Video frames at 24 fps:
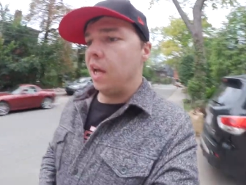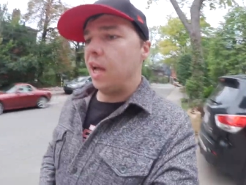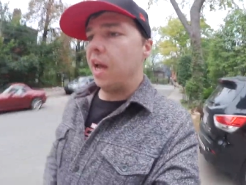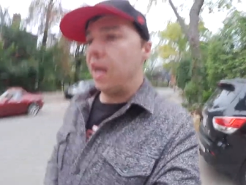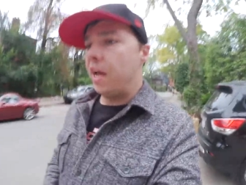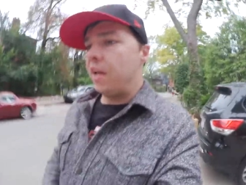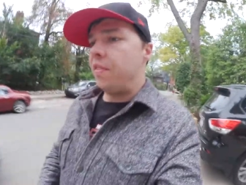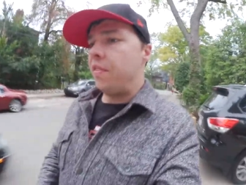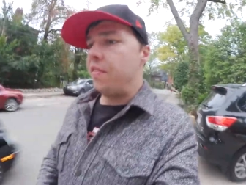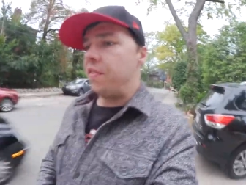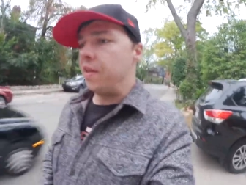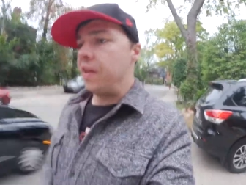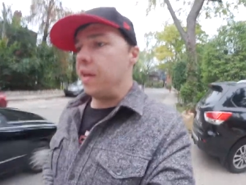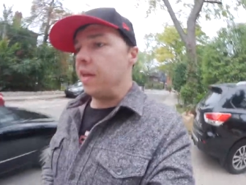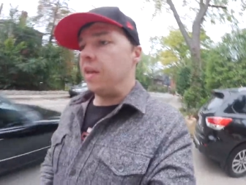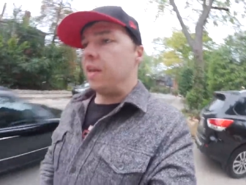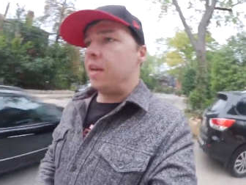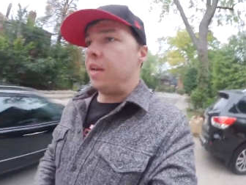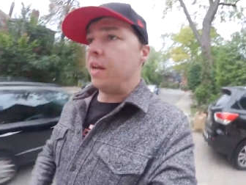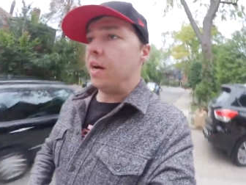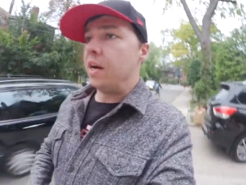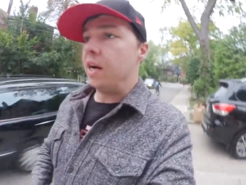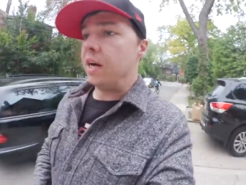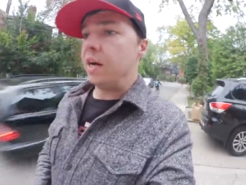and
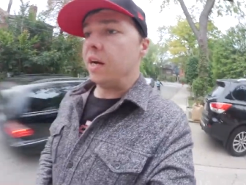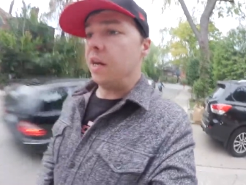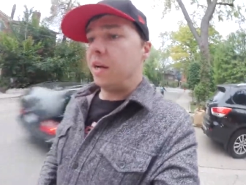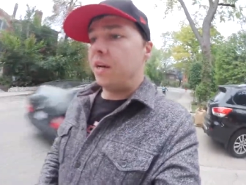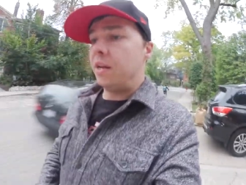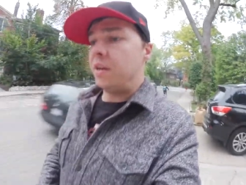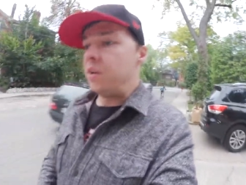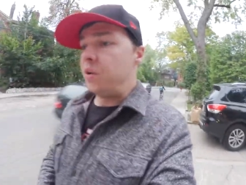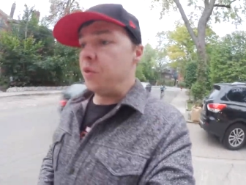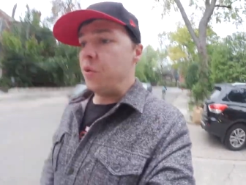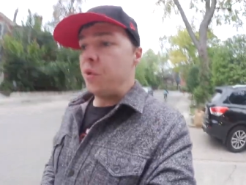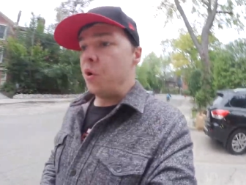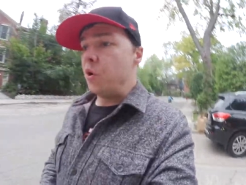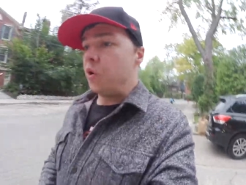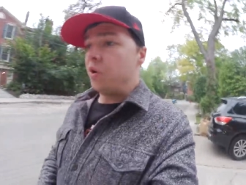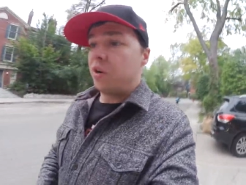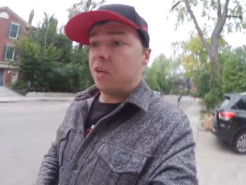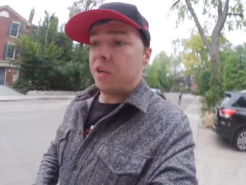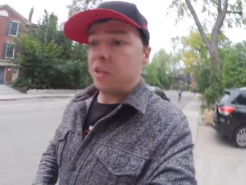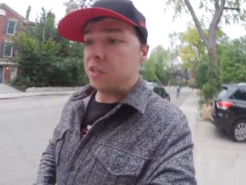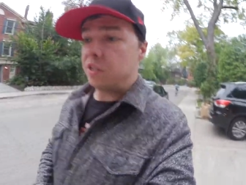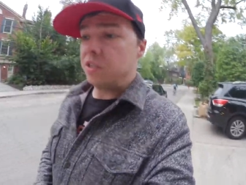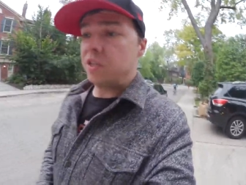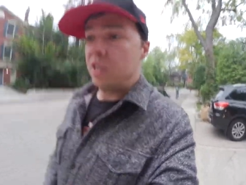then New
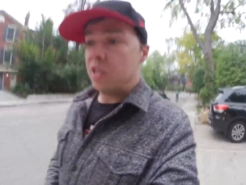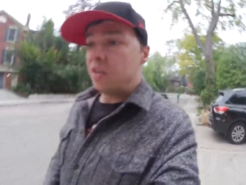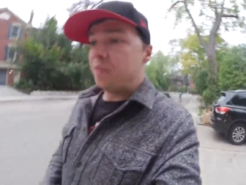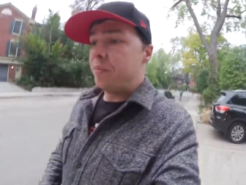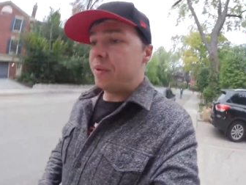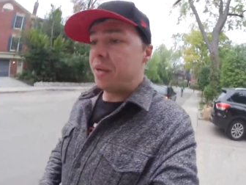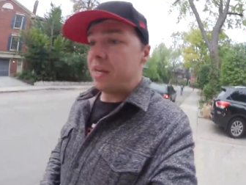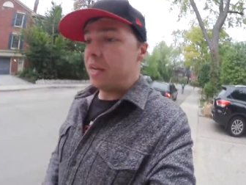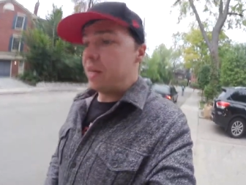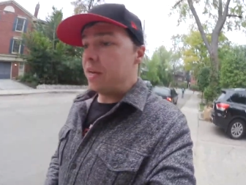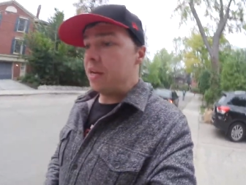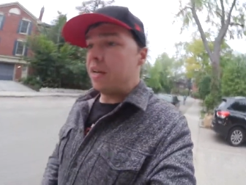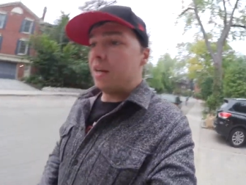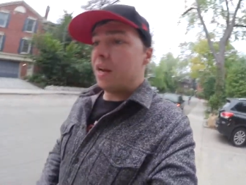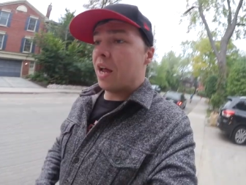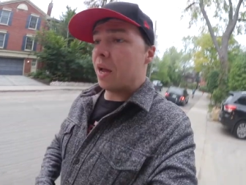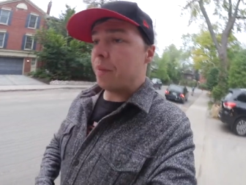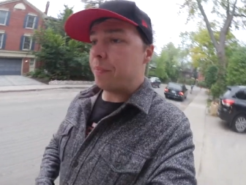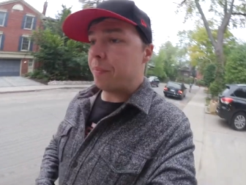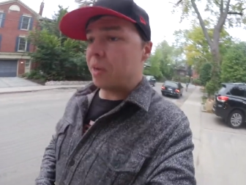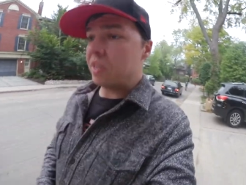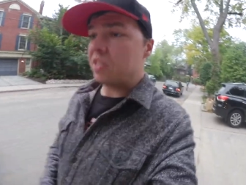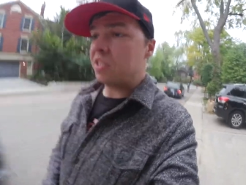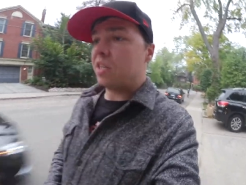York is gonna be
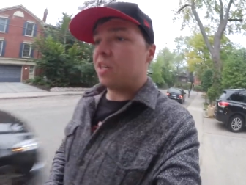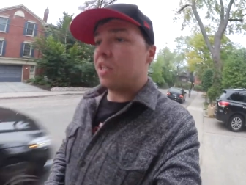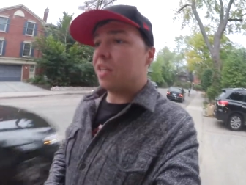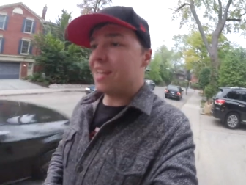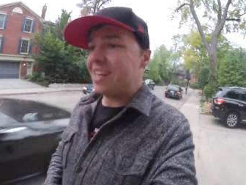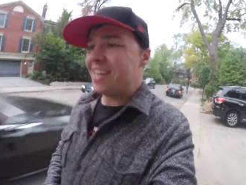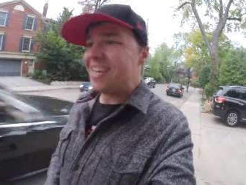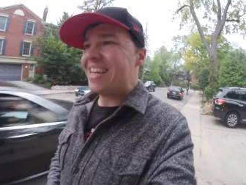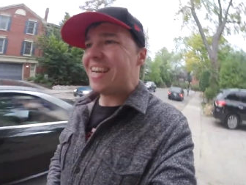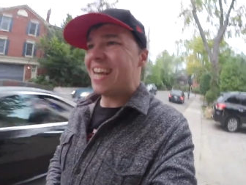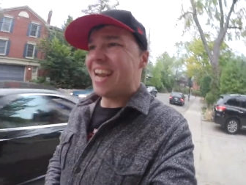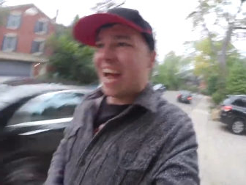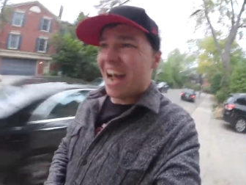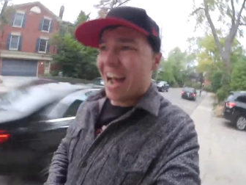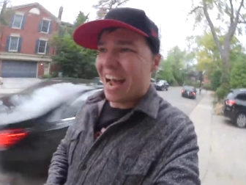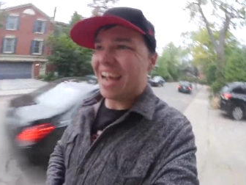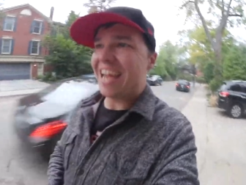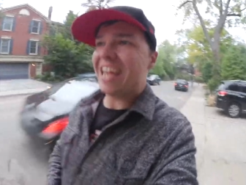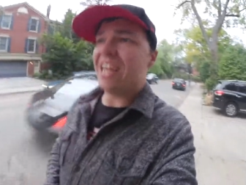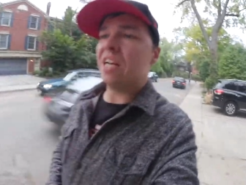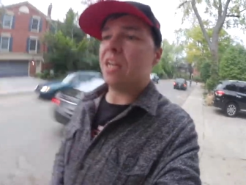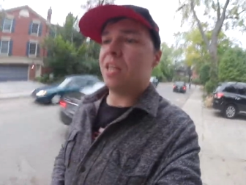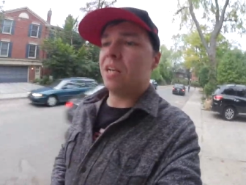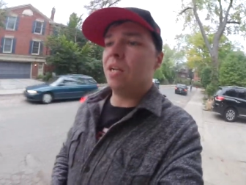like basically
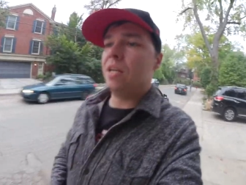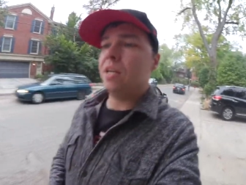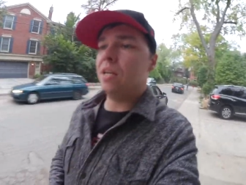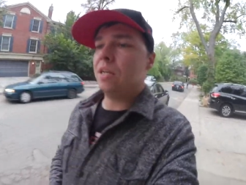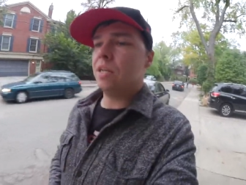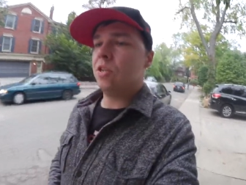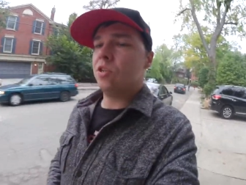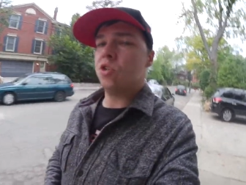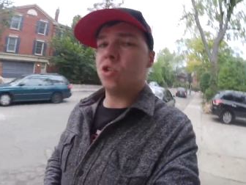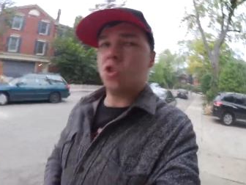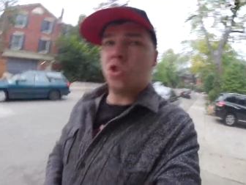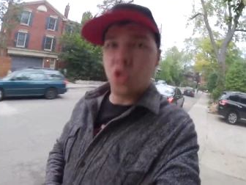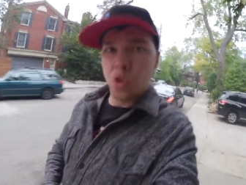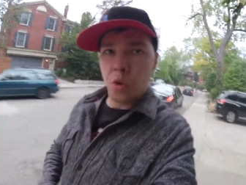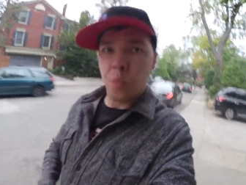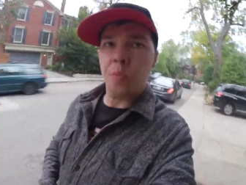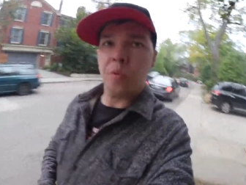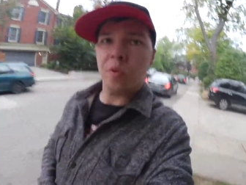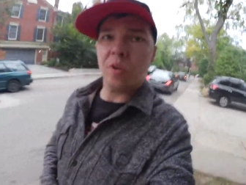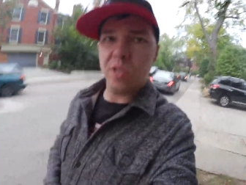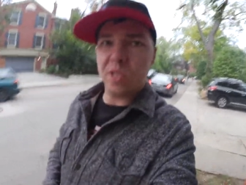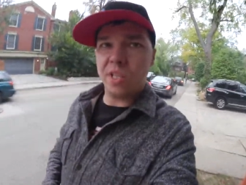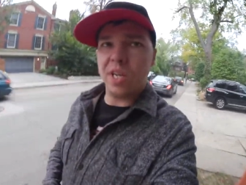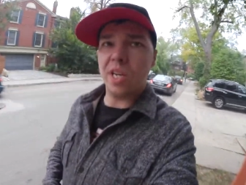9
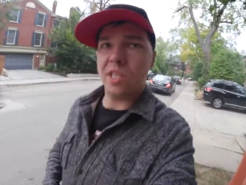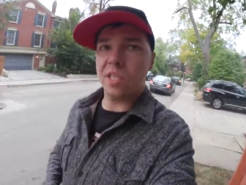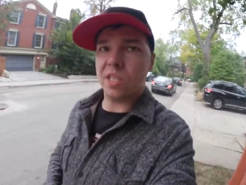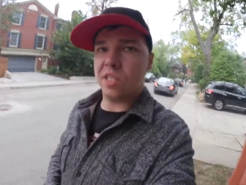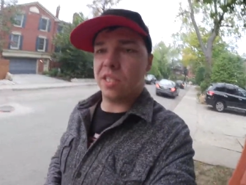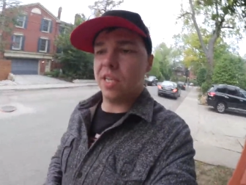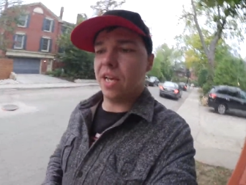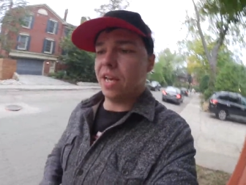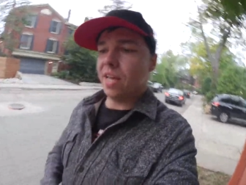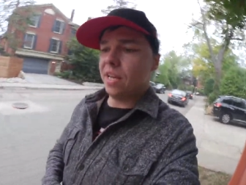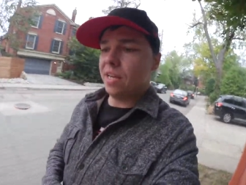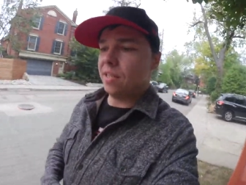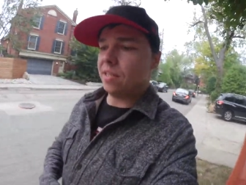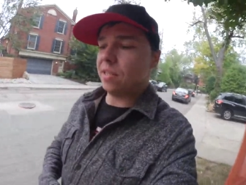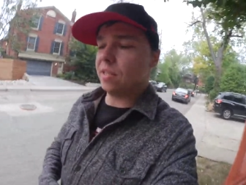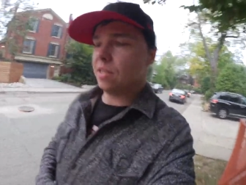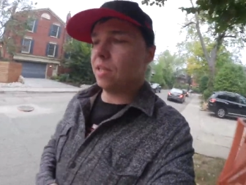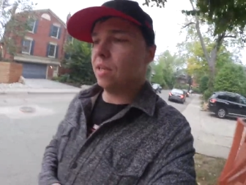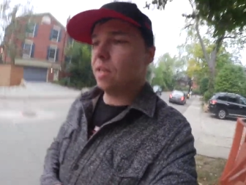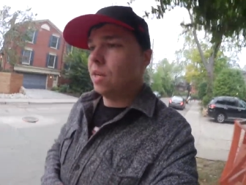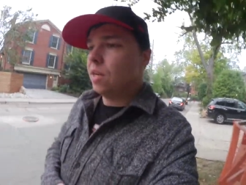super intense days.